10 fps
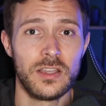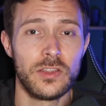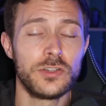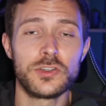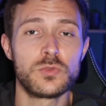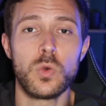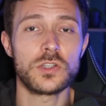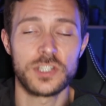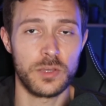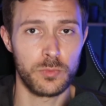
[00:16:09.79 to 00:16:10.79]
that it just
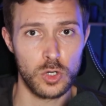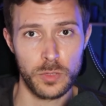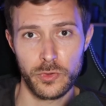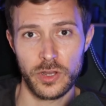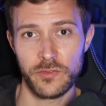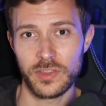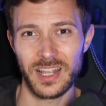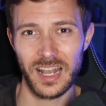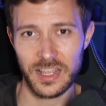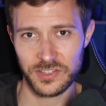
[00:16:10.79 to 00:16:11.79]
wasn't appropriate for
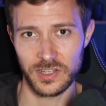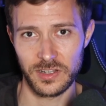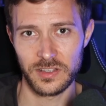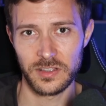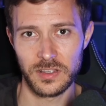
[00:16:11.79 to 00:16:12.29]
the lesson.